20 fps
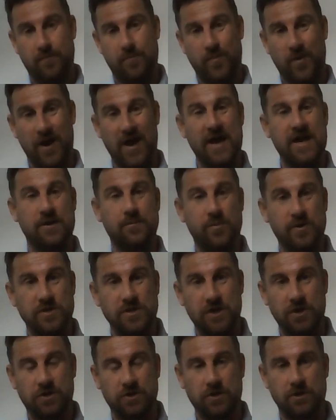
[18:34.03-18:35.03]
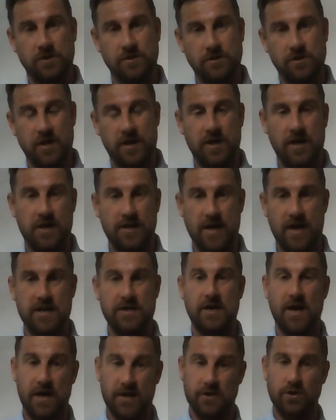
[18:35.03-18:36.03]
playing positions
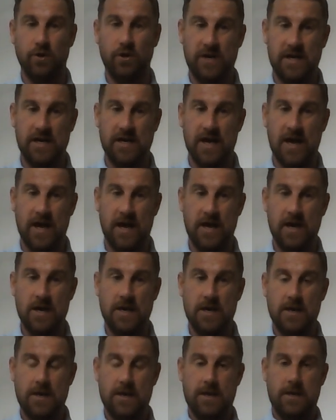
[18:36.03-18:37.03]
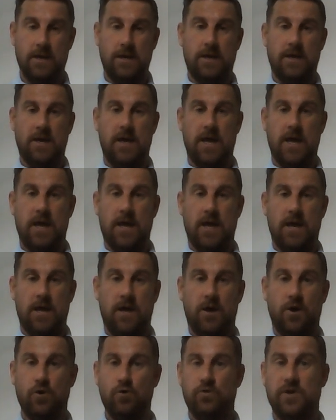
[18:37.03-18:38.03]
and looking at
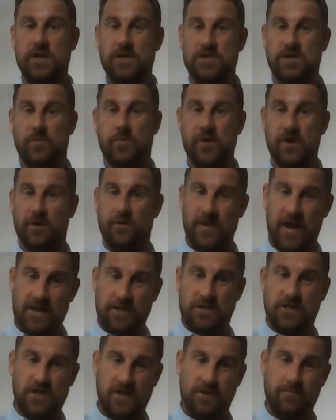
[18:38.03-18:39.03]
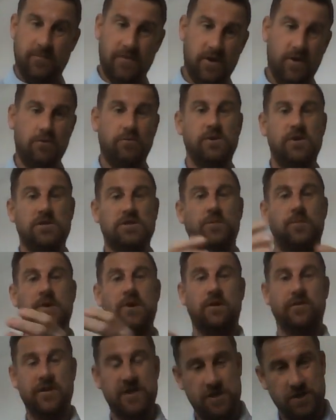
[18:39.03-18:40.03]
who needs to be on that team, who needs to be
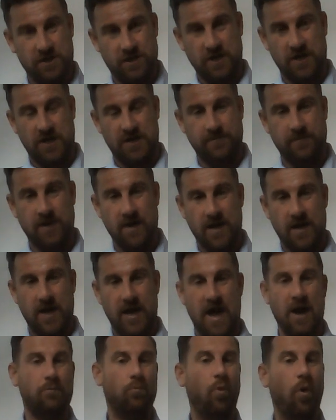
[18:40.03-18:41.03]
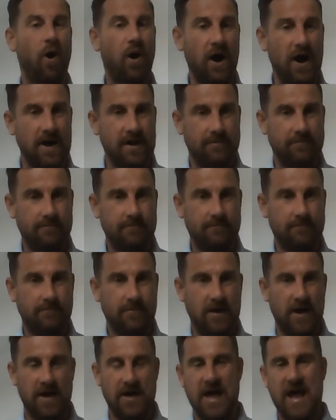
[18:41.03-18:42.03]
on this team, and why,
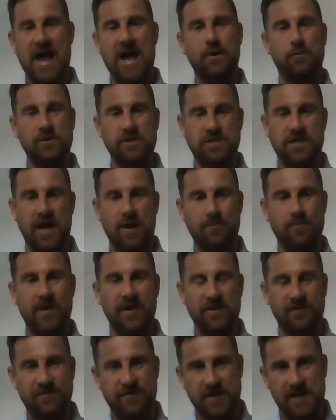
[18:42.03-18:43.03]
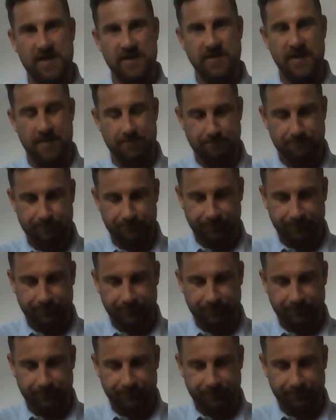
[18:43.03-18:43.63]
and how is that benefiting them.